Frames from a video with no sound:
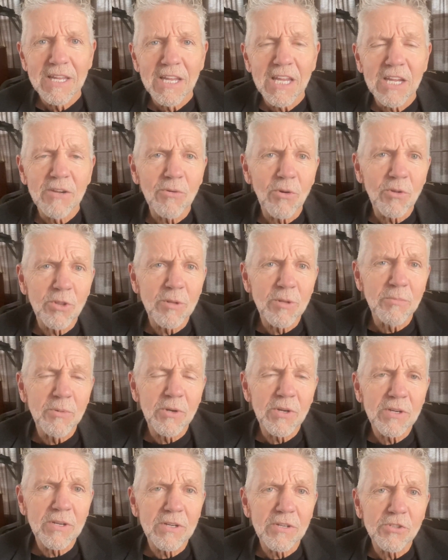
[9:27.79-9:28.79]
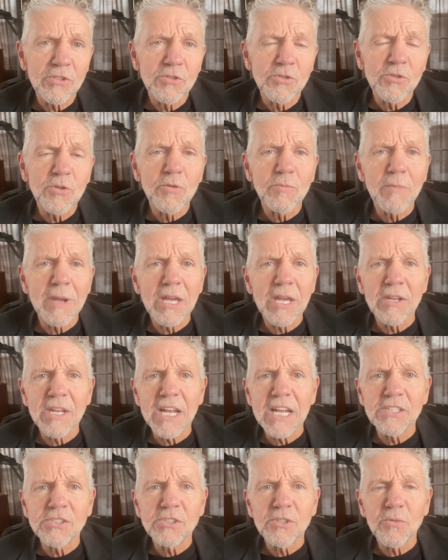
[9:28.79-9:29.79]
He wrote the book True Male
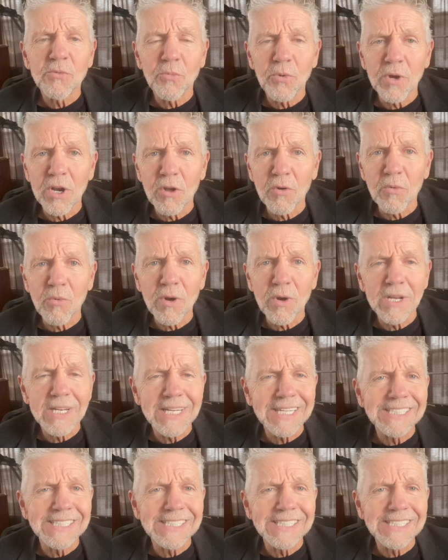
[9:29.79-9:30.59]
Nature 101.